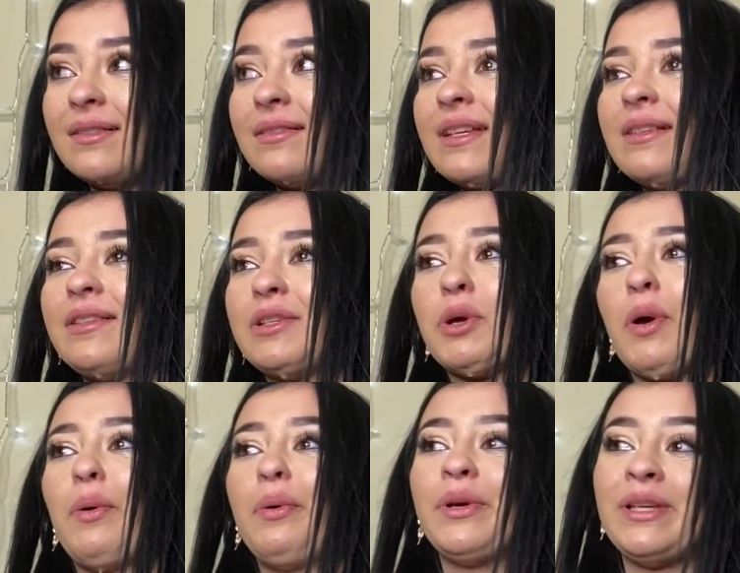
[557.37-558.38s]
And, you
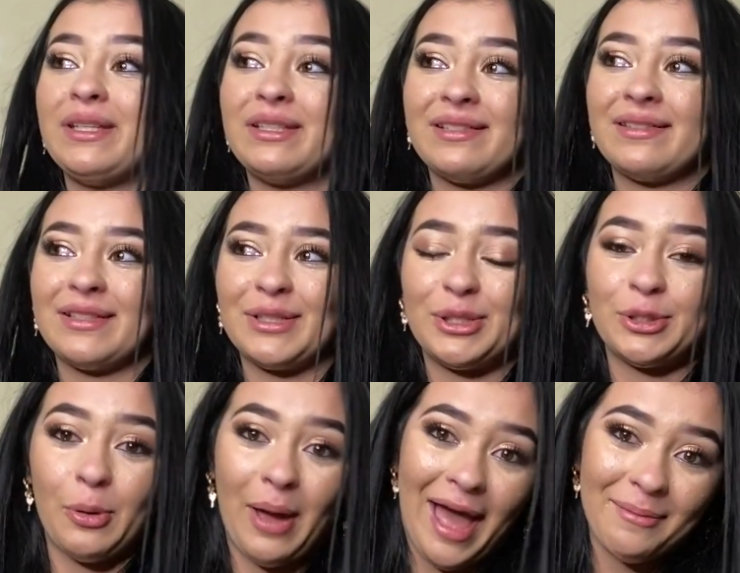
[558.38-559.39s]
know, he just looks
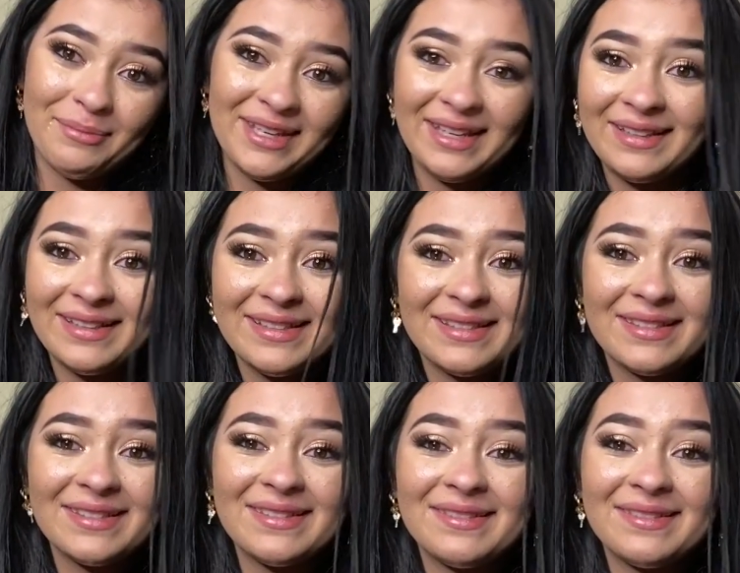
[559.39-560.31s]
so happy it is.